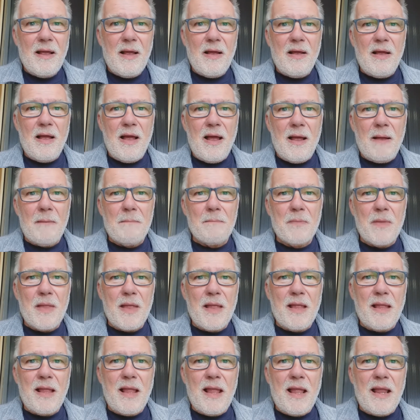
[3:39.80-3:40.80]

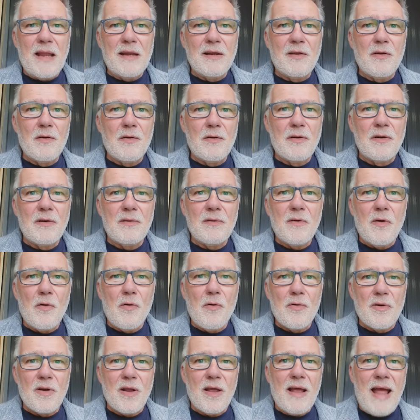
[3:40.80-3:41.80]
in good
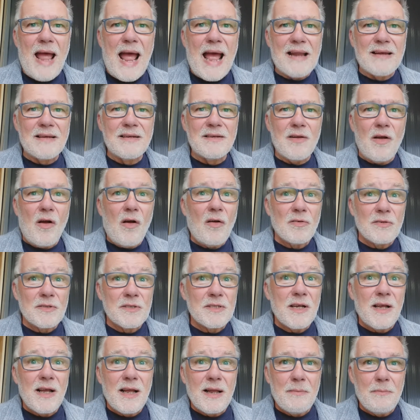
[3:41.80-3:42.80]
order and on
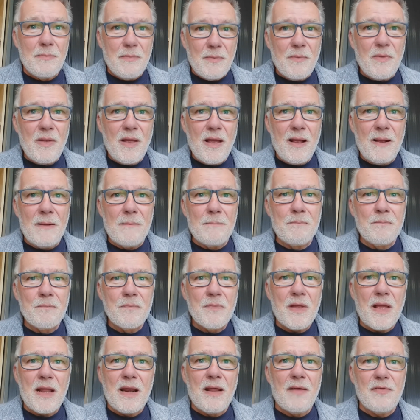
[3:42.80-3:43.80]
time.
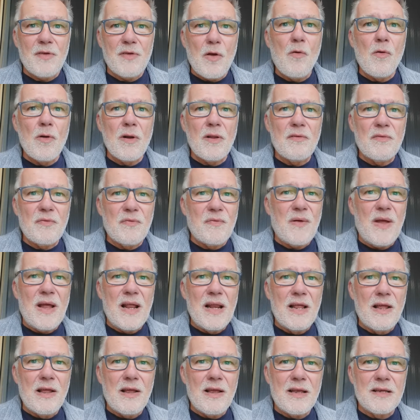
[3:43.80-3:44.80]
And I've called it
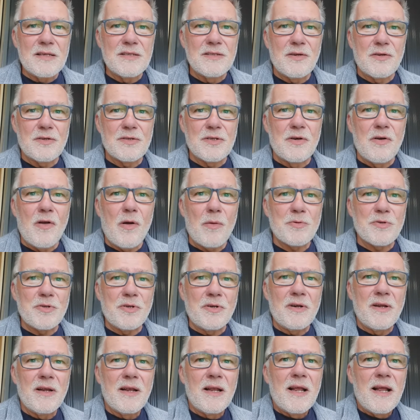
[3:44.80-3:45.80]
failure is not an
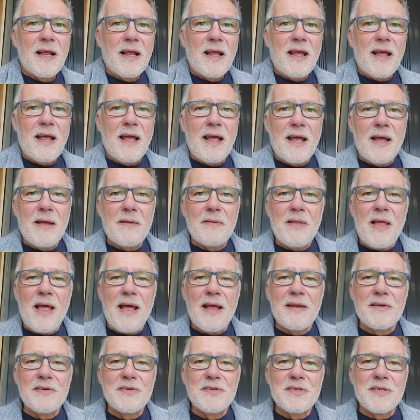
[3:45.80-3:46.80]
option.
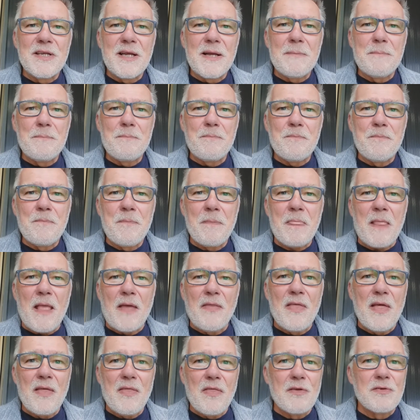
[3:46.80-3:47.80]
And
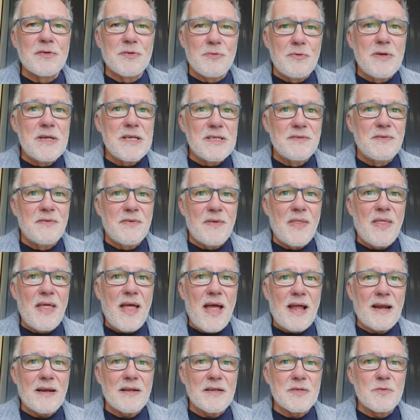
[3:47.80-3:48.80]
there's a reason for
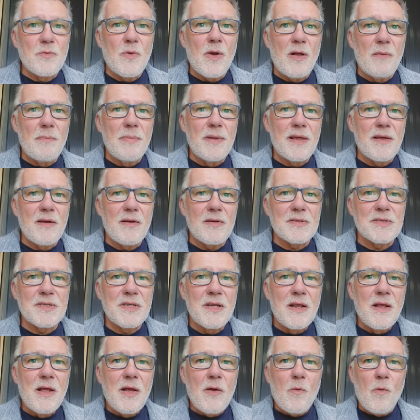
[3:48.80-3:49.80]
that as well,
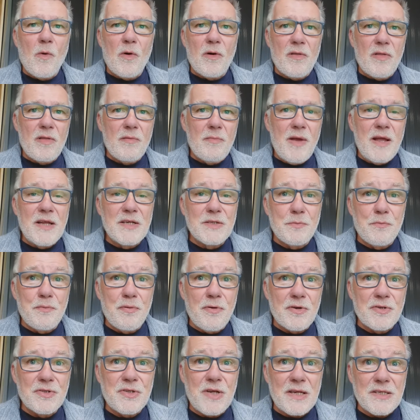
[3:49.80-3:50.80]
because one of the major
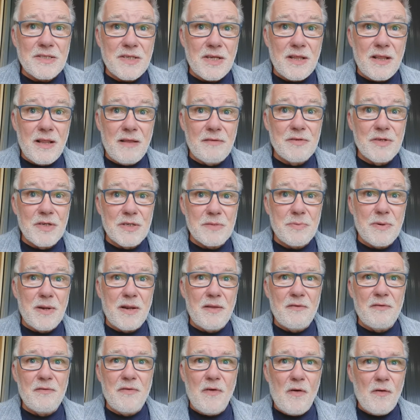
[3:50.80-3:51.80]
projects that they've just been
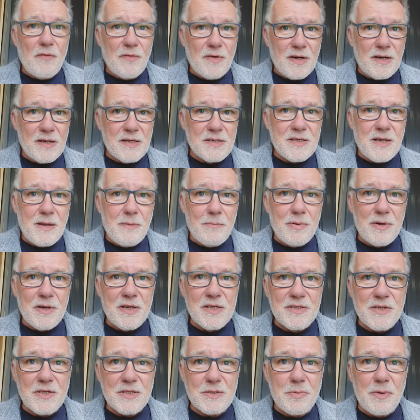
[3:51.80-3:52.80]
involved in, his company
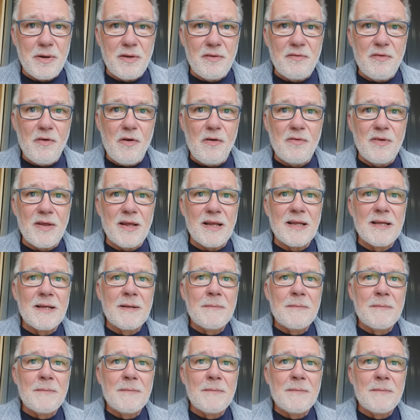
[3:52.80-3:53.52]
has just been involving,